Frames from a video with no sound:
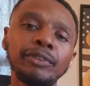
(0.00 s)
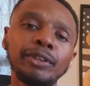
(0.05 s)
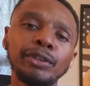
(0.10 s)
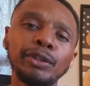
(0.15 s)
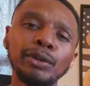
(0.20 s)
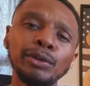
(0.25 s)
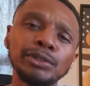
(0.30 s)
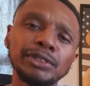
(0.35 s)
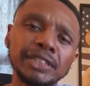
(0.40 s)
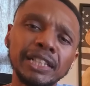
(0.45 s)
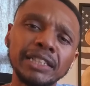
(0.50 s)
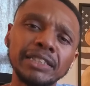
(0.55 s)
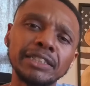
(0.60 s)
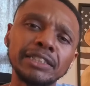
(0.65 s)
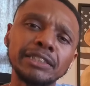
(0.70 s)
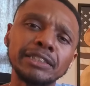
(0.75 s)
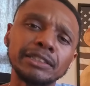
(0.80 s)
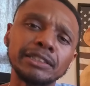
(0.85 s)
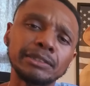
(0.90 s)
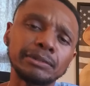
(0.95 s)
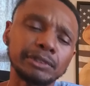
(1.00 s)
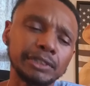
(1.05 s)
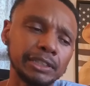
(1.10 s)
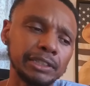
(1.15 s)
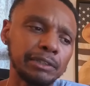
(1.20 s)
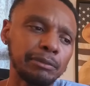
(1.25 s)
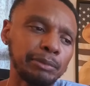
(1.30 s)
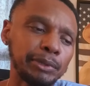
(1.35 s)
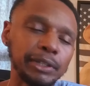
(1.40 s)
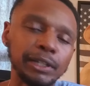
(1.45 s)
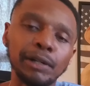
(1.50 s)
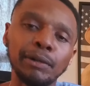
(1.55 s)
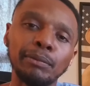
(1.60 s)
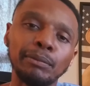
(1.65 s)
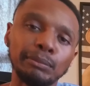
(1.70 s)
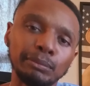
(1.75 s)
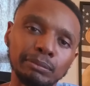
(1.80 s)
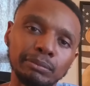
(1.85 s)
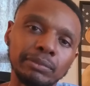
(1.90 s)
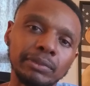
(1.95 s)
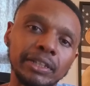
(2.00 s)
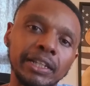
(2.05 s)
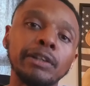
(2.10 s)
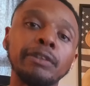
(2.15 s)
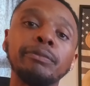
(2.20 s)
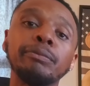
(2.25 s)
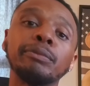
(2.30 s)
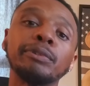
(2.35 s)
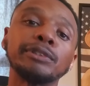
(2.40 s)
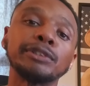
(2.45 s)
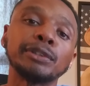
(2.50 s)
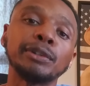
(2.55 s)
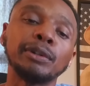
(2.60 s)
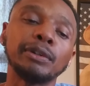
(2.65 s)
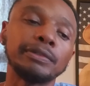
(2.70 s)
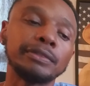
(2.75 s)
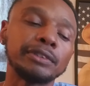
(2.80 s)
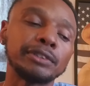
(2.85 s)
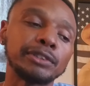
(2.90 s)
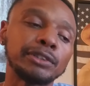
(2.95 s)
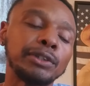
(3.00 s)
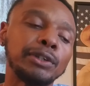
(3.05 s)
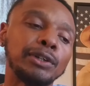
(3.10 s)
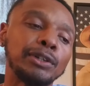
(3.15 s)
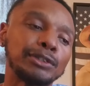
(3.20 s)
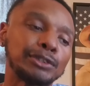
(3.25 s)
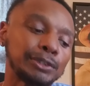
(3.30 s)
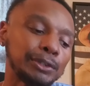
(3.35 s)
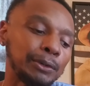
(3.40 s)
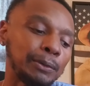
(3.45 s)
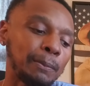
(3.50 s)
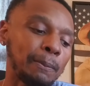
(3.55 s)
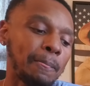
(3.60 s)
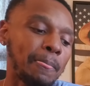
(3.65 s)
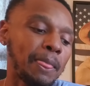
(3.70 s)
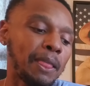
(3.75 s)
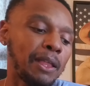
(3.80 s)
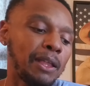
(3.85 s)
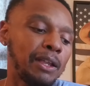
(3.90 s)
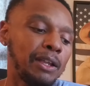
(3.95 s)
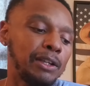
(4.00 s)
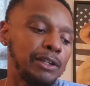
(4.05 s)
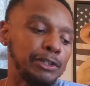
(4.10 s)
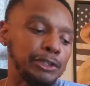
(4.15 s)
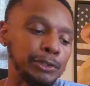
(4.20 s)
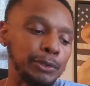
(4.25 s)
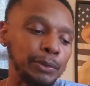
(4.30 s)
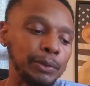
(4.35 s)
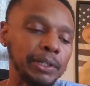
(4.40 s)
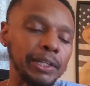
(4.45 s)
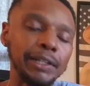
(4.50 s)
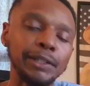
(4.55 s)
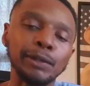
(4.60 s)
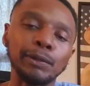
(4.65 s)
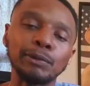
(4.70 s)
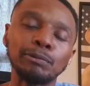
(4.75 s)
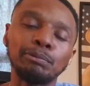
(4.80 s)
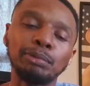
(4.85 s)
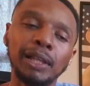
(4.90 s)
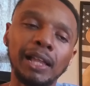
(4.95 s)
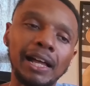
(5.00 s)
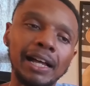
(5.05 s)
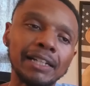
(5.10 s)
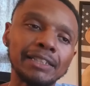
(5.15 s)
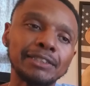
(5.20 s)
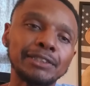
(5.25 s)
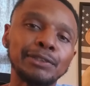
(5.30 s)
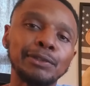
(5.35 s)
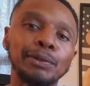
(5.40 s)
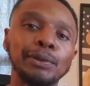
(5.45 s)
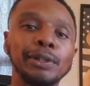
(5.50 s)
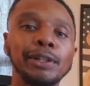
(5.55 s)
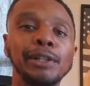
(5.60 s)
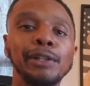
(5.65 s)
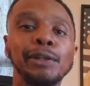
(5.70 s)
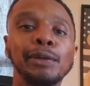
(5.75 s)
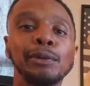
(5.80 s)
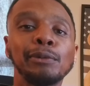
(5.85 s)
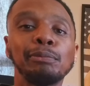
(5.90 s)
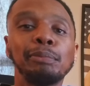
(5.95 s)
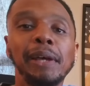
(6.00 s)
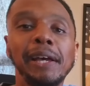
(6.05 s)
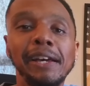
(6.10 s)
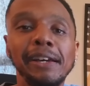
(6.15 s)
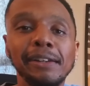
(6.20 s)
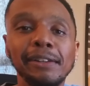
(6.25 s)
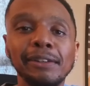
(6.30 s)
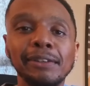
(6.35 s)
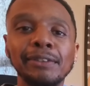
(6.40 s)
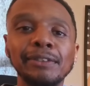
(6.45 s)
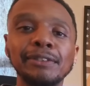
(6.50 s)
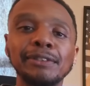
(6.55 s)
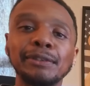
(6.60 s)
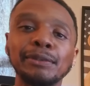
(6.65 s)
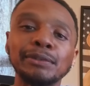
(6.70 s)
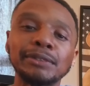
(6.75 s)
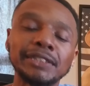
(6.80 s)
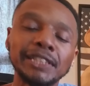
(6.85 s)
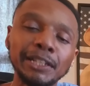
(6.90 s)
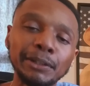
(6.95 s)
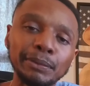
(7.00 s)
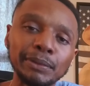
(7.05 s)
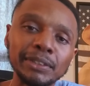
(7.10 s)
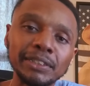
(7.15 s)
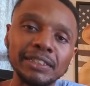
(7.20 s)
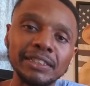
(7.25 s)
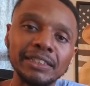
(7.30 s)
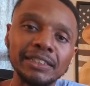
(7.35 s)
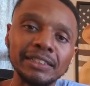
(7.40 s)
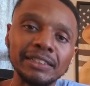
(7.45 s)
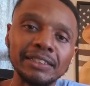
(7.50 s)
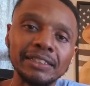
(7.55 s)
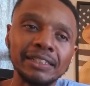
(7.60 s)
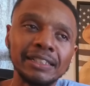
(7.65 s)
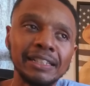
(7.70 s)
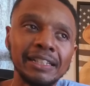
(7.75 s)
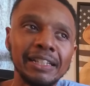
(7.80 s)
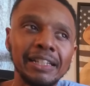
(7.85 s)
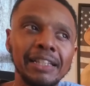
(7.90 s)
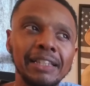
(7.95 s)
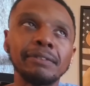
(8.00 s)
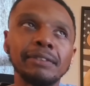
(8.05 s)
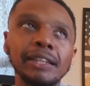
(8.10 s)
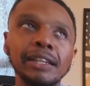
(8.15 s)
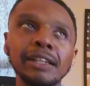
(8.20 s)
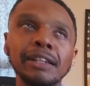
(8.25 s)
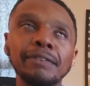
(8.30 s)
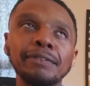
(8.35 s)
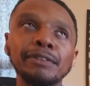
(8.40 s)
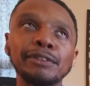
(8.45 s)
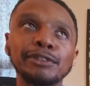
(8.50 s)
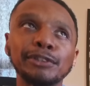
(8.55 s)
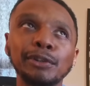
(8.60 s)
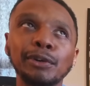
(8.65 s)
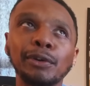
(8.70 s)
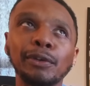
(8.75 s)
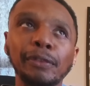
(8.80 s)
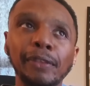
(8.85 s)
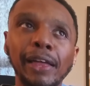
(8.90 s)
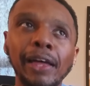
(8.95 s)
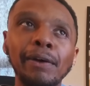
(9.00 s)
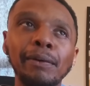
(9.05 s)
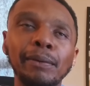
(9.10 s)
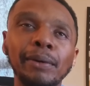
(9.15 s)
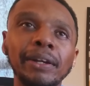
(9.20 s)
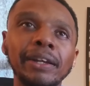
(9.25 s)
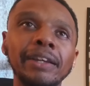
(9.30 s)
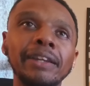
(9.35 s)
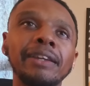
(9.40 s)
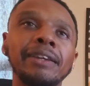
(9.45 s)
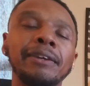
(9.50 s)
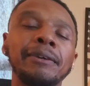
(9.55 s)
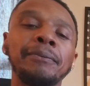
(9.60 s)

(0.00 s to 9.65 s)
Those sections tend to become the end result of the song. So doing it in those blocks, doing it in those patterns, those sequences, thinking of the song that way,